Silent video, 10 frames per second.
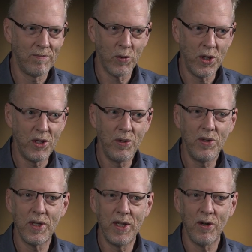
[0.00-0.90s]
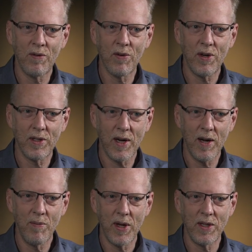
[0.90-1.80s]
reduced the overall
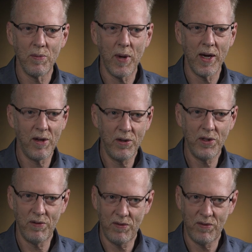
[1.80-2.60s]
timelines by close to